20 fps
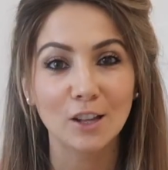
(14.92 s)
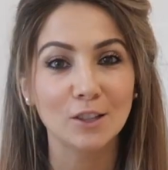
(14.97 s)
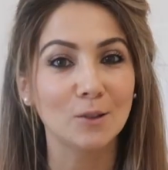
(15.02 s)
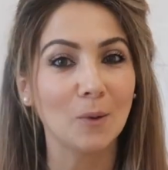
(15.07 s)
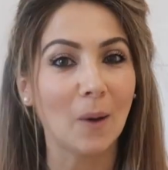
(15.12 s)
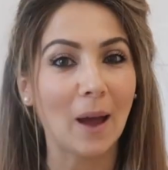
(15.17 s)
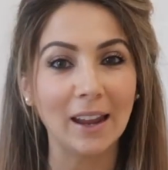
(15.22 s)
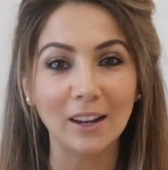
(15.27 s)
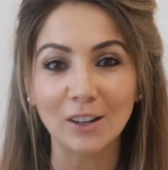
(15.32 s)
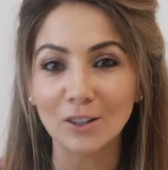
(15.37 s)

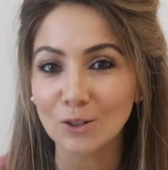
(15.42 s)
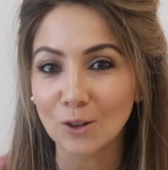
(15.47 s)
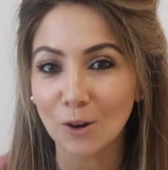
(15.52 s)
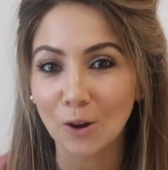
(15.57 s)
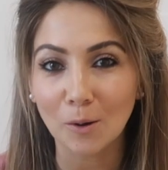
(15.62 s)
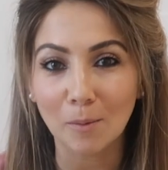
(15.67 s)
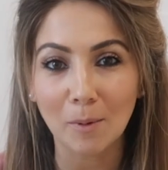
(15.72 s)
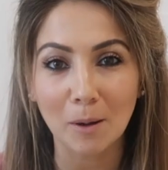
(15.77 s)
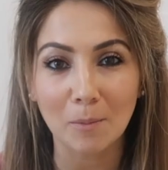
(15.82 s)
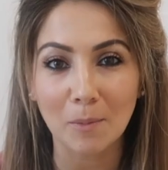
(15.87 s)
So I could
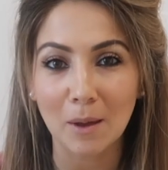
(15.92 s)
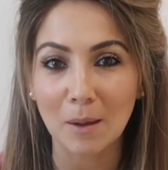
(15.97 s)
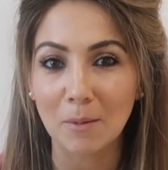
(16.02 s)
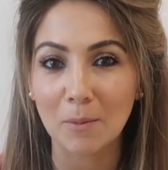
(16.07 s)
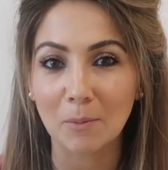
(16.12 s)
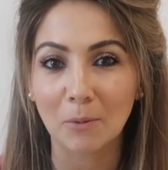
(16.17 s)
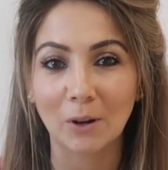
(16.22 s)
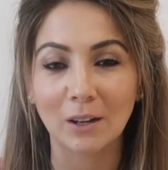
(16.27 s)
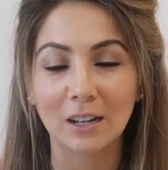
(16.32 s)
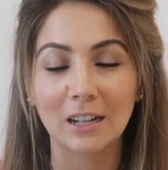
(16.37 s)
talk about
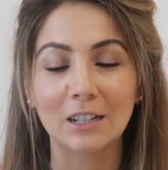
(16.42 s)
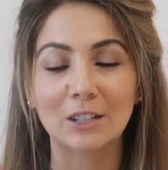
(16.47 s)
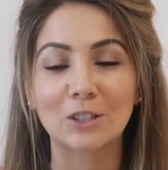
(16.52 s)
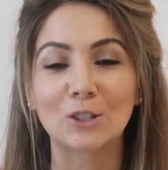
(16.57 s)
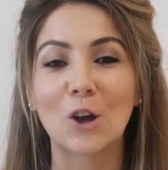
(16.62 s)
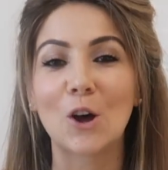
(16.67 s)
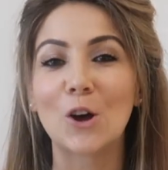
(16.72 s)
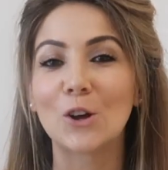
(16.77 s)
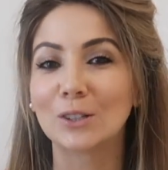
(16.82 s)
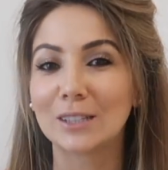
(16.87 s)
baby products
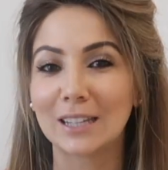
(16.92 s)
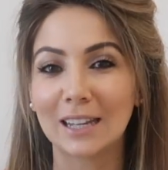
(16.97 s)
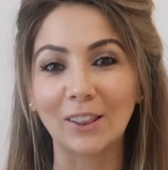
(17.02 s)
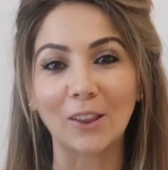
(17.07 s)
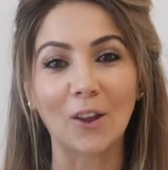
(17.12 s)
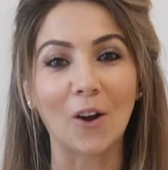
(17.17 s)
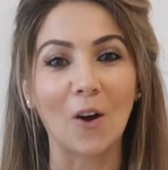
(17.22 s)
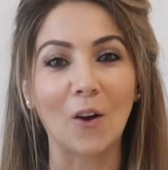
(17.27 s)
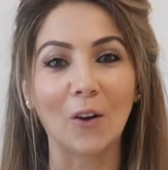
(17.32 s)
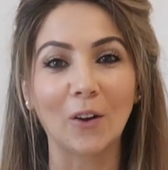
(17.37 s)
all day
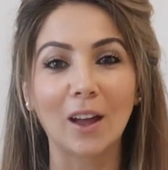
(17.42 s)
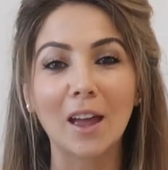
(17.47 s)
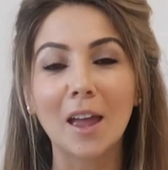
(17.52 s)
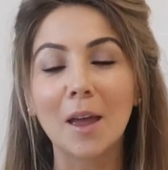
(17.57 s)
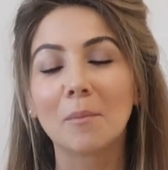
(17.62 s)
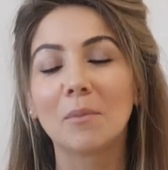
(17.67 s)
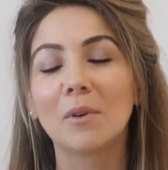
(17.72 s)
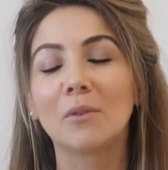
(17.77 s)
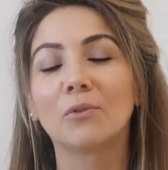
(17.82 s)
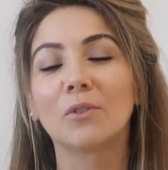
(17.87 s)
long,
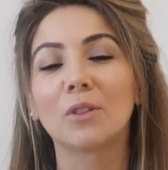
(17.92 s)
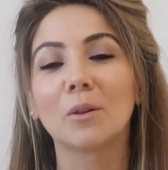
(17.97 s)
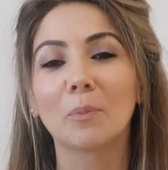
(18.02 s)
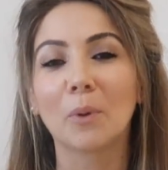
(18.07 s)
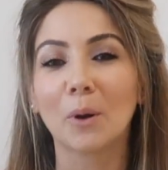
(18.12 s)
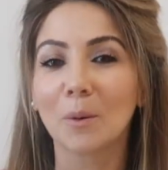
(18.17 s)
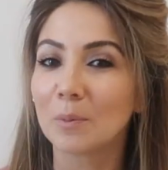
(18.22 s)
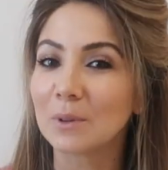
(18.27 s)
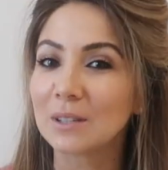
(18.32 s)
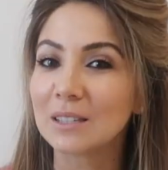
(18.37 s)
but for the
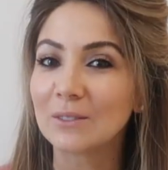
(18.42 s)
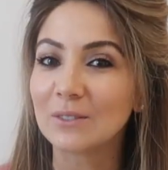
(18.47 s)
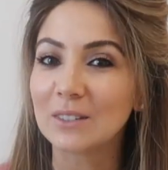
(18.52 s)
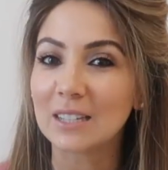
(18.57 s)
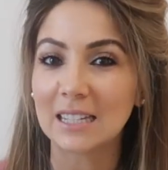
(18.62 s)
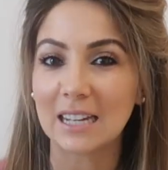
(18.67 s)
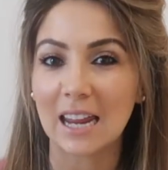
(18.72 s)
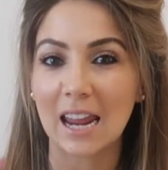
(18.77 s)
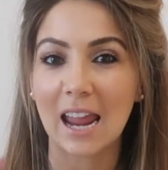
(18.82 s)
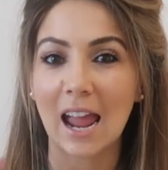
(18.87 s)
purpose of
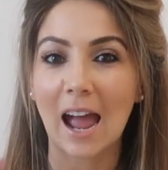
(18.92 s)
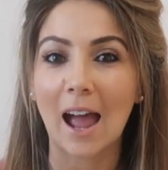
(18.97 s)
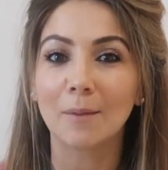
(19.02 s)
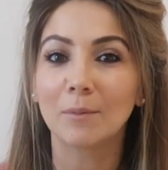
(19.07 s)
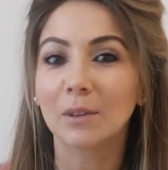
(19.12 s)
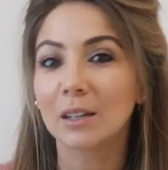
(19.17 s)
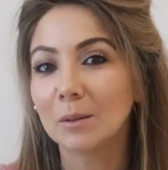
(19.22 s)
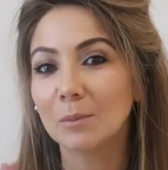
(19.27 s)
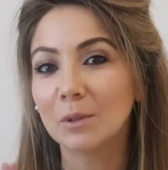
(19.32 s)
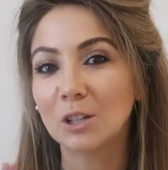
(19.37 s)
today
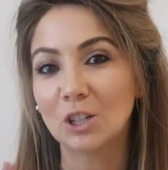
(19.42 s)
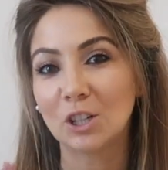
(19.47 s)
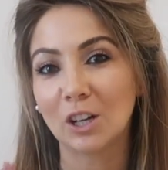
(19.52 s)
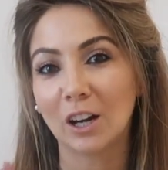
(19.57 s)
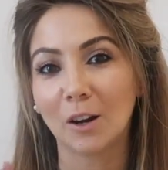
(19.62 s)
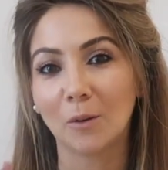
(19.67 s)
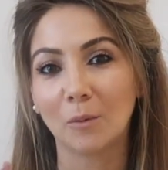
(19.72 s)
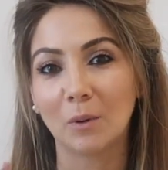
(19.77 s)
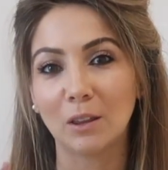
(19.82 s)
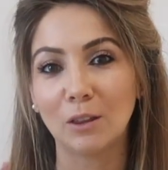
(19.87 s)
I'm going to be
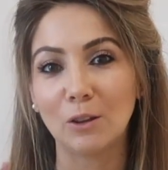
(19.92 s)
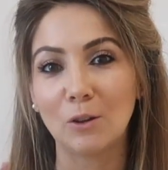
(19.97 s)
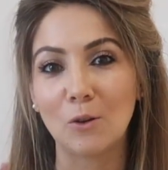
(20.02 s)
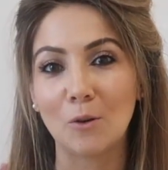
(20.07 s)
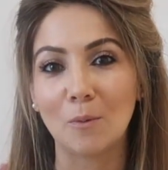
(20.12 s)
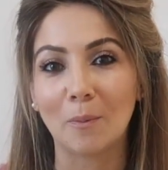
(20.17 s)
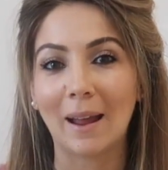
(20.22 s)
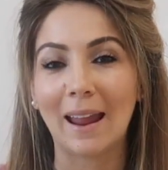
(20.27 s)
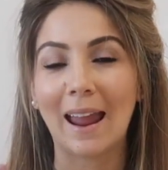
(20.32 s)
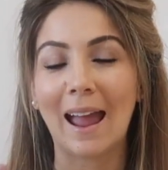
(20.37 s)
sharing with
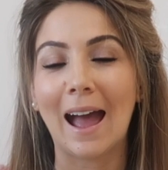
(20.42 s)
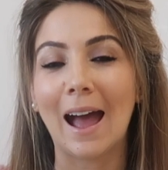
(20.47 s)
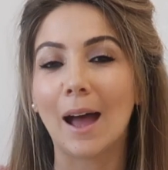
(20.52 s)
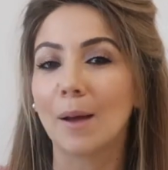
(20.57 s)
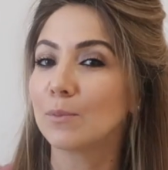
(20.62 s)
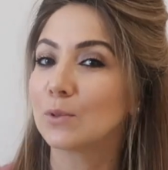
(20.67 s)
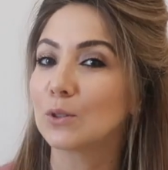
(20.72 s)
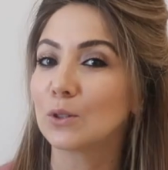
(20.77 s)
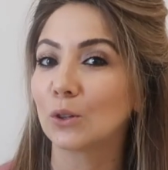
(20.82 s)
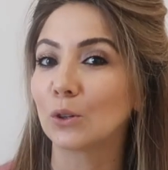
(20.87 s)
you my
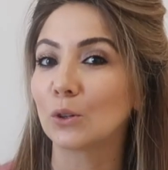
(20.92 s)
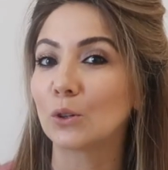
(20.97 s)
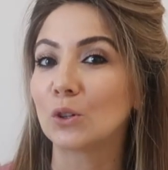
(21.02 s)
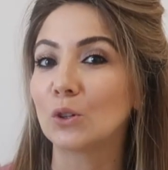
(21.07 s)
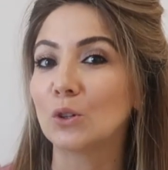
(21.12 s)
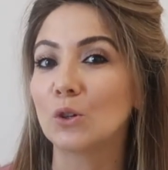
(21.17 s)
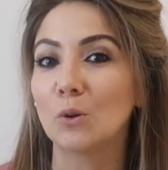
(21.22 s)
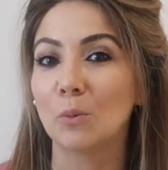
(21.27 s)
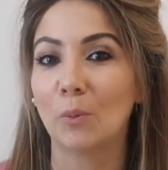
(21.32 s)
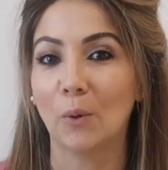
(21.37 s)

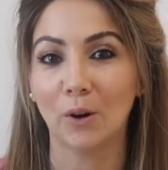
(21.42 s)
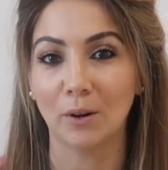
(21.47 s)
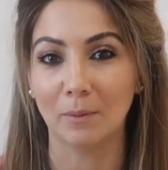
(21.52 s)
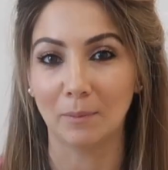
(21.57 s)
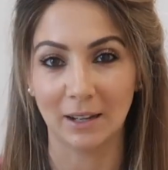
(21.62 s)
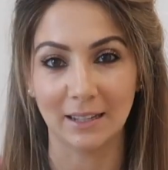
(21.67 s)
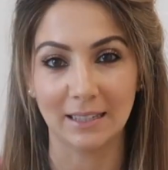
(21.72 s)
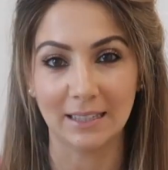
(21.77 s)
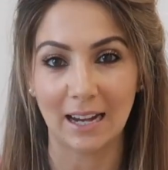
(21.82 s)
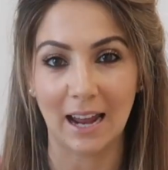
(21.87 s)
absolute newborn
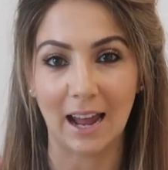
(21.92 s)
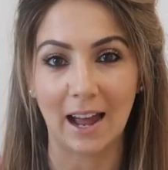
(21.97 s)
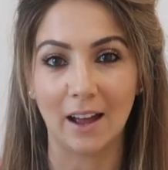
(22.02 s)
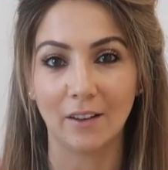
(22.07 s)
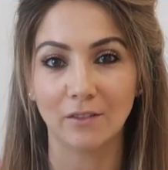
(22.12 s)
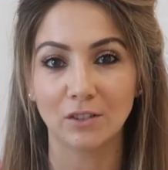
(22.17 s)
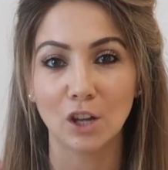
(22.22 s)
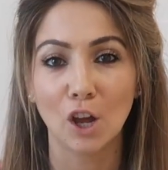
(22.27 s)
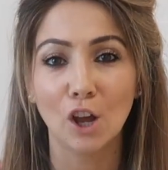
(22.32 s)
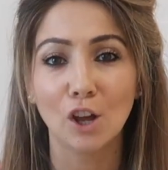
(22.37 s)

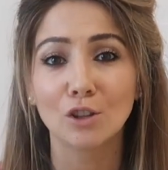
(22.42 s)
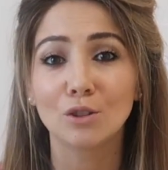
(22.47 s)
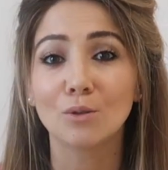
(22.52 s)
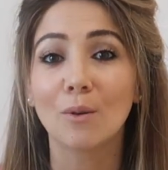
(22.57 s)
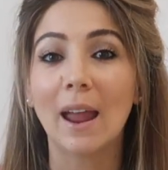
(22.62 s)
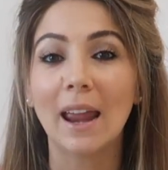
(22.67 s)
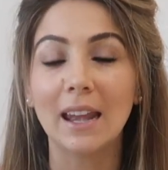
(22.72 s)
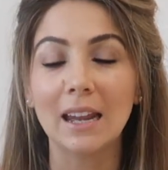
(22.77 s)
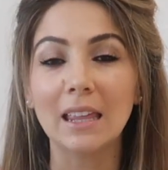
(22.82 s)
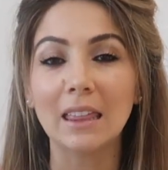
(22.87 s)
must-haves. So
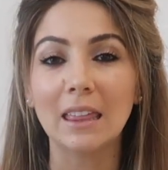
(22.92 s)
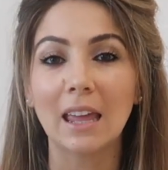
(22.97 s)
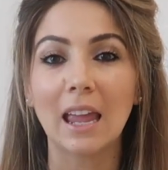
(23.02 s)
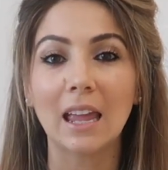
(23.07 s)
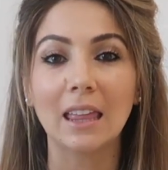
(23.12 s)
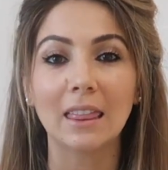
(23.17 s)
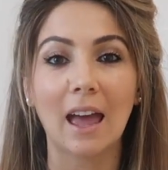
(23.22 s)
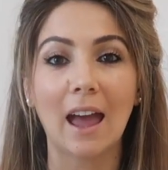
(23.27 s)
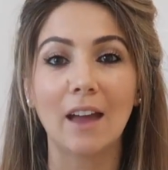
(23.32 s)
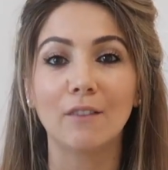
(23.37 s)

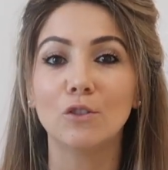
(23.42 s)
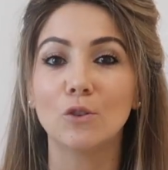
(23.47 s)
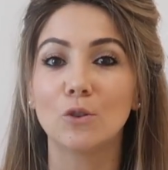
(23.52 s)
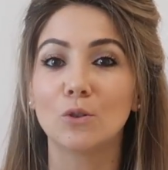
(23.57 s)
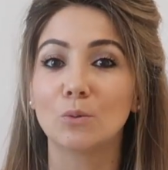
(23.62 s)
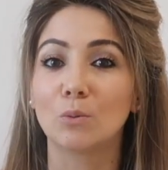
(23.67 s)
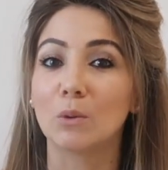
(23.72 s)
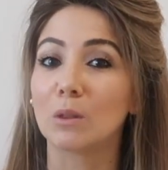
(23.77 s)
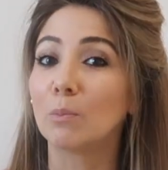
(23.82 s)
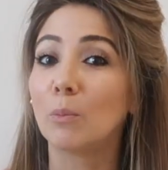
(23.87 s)
anything that I've
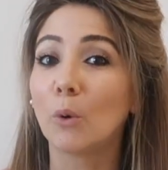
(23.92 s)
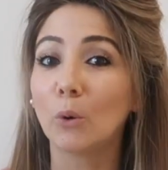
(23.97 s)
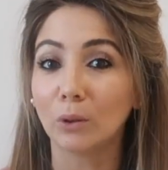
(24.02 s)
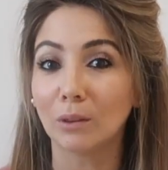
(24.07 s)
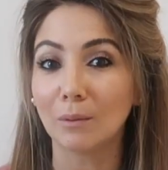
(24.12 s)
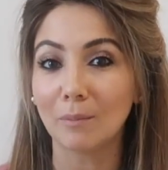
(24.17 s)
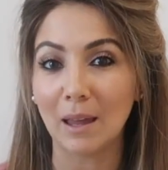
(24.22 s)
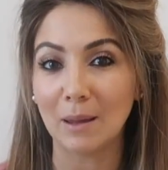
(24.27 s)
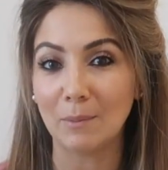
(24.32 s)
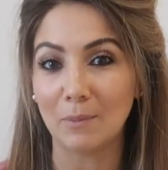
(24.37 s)
used with both
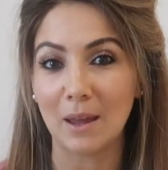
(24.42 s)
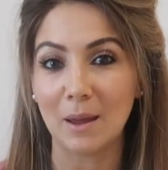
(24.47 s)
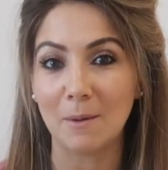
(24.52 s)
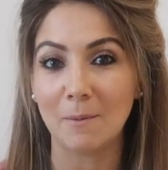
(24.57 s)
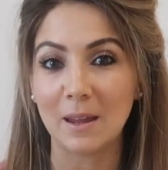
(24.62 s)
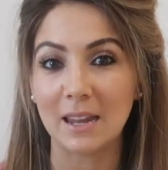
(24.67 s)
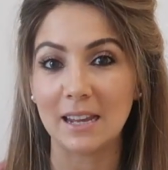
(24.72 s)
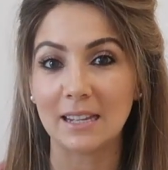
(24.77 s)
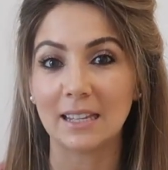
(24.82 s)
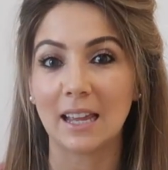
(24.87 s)
of my
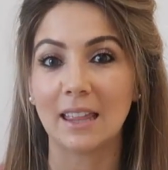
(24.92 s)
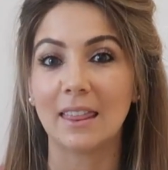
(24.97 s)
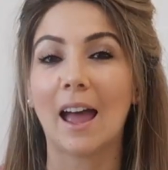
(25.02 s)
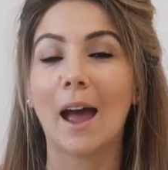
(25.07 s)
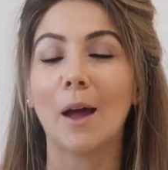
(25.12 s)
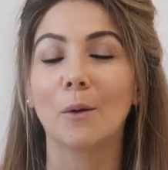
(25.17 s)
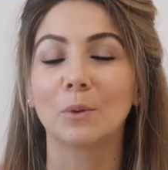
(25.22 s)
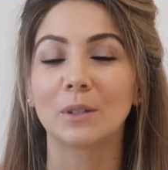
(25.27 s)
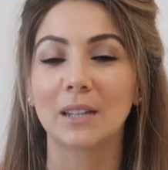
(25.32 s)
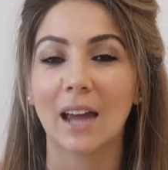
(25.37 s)
babies and
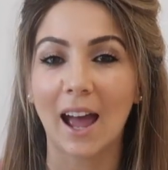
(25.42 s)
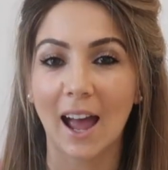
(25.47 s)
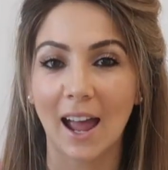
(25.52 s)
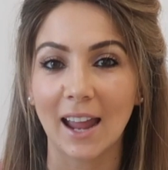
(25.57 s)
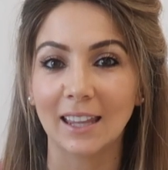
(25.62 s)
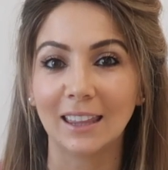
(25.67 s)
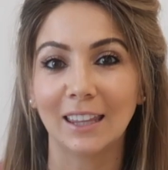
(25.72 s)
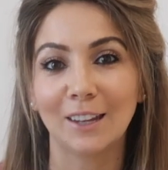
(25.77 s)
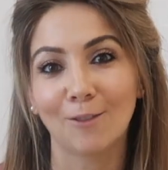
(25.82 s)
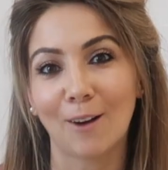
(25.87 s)
that I would
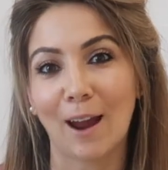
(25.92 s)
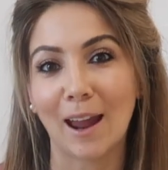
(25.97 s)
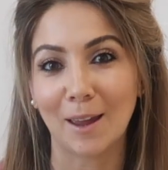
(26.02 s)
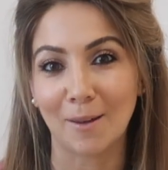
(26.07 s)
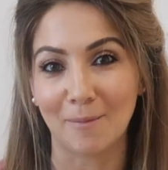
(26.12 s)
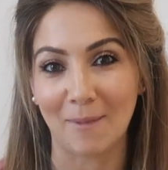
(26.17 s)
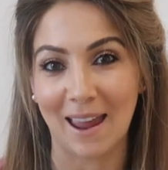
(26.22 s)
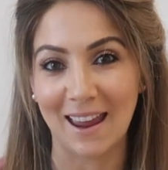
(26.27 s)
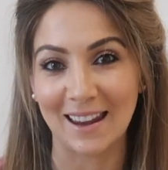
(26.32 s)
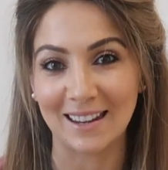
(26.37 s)
highly
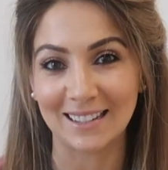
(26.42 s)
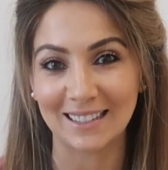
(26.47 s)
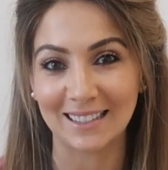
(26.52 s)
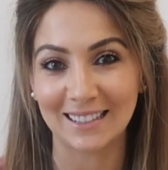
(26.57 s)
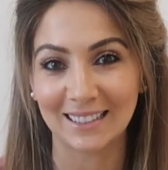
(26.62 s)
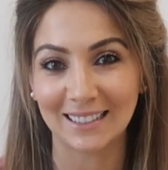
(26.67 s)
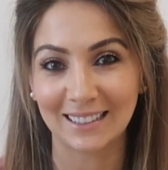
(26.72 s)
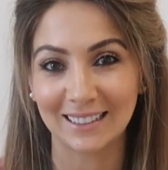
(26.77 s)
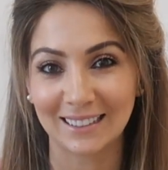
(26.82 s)
recommend.